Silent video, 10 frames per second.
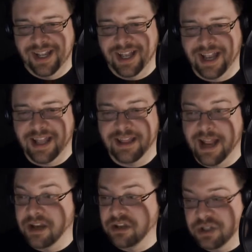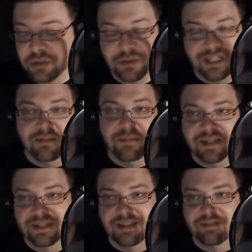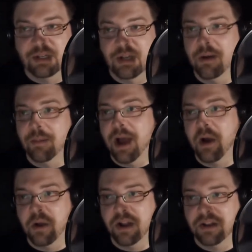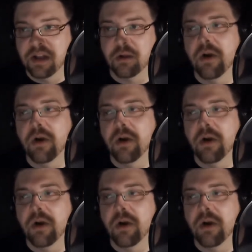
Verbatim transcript: And and two demons even come out like,